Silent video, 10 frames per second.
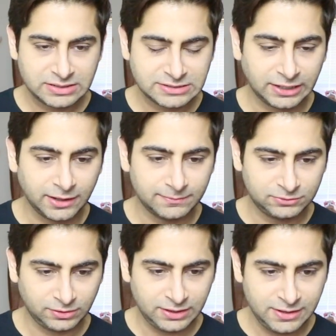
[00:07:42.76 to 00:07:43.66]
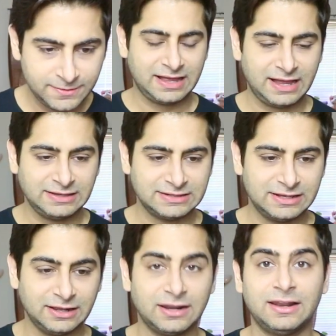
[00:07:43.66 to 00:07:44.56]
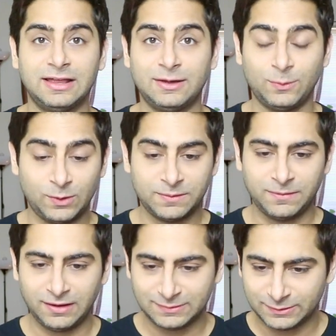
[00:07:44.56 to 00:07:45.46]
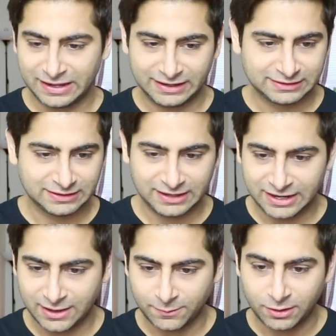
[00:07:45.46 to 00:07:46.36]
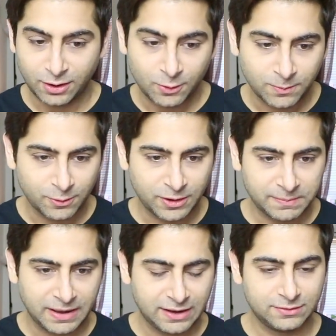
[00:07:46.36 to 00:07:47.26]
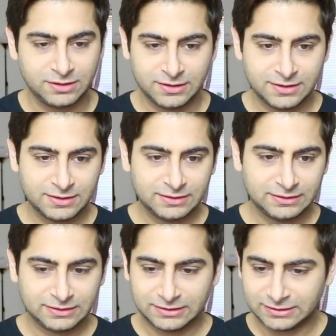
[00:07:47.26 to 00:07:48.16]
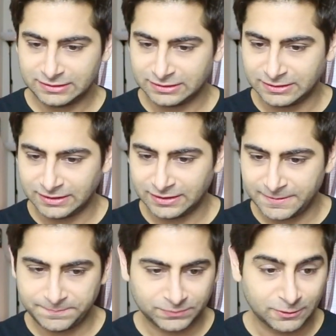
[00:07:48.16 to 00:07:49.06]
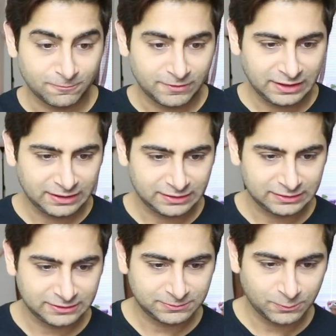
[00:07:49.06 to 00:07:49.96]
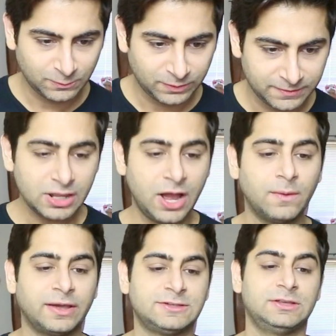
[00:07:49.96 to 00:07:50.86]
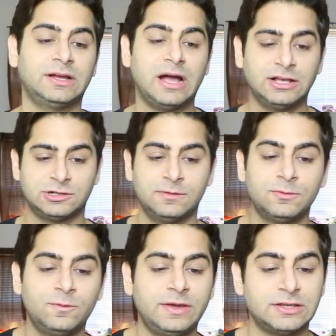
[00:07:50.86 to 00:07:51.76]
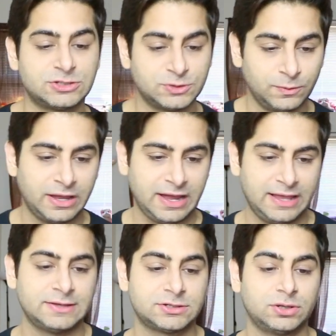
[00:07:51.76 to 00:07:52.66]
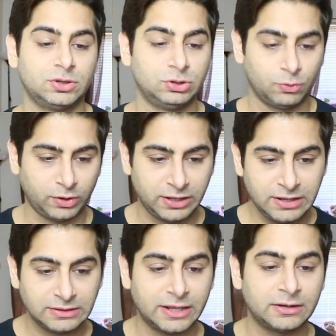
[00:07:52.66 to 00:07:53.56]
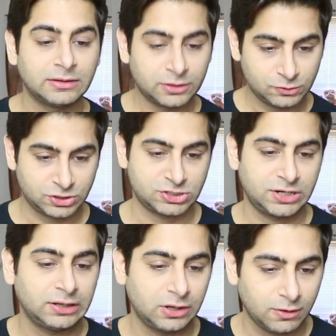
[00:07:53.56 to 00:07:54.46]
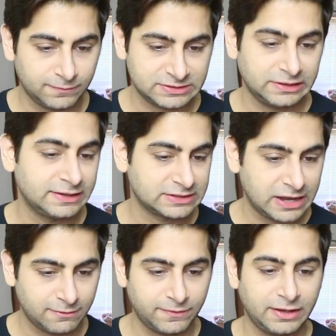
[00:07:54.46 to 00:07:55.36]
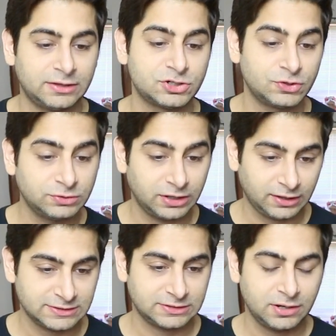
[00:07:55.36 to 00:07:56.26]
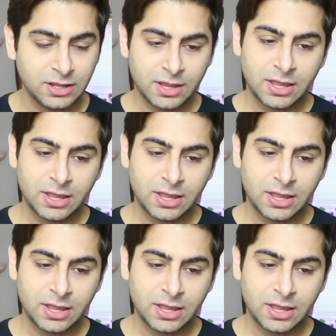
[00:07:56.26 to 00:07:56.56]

Singham three. I see a, one Bollywood actor, and I want to know more about the the villain in this movie. Okay, so the cast of the movie is Surya as Durai, then Anushka Shetty obviously as Kavya, and Shruti Haasan